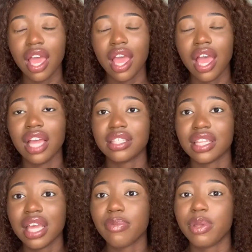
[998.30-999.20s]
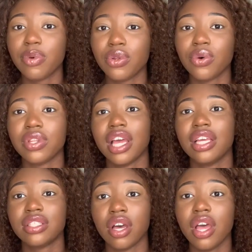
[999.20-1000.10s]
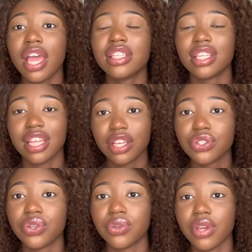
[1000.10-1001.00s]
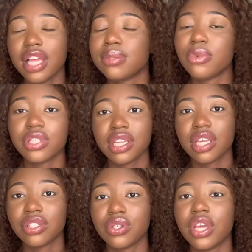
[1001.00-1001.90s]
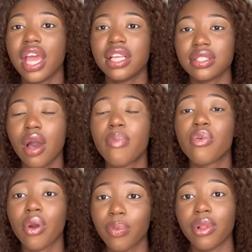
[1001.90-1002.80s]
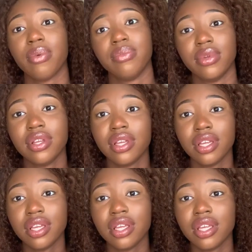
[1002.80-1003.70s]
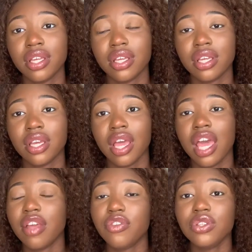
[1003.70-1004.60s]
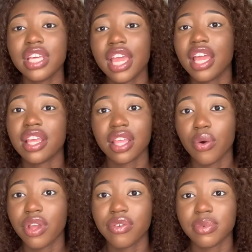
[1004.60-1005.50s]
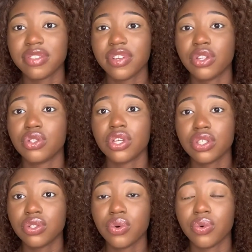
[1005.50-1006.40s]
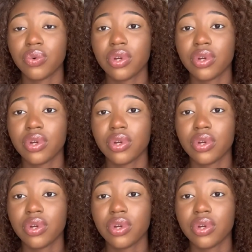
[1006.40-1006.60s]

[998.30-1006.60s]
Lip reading: and to let people know that it's an issue. It's more than an issue. It's a problem. And if you take anything away from this video, just know